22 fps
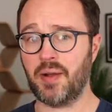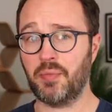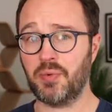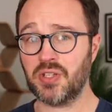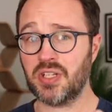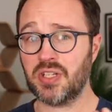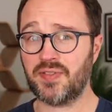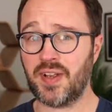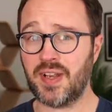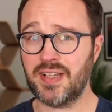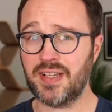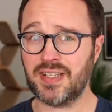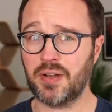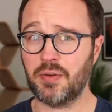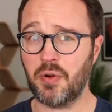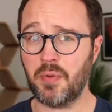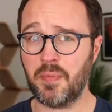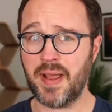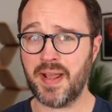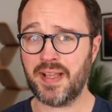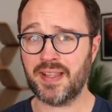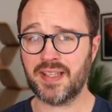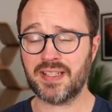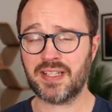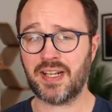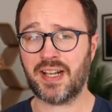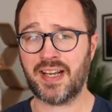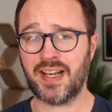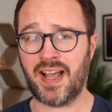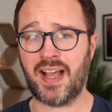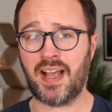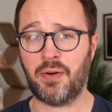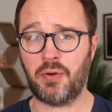which let's face it, would make this like
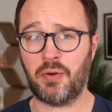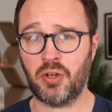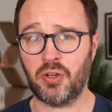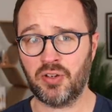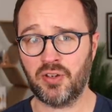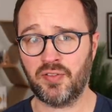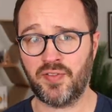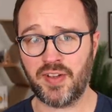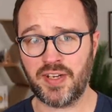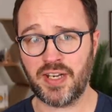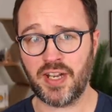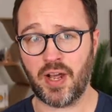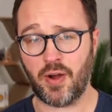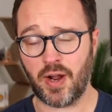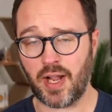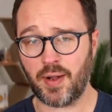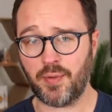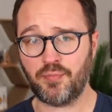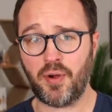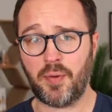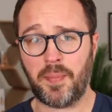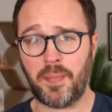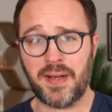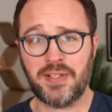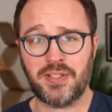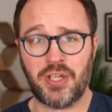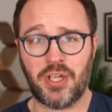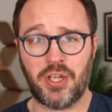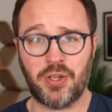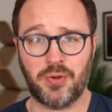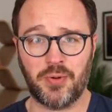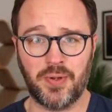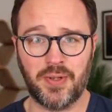an hour long video. I could probably
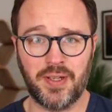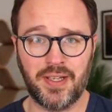do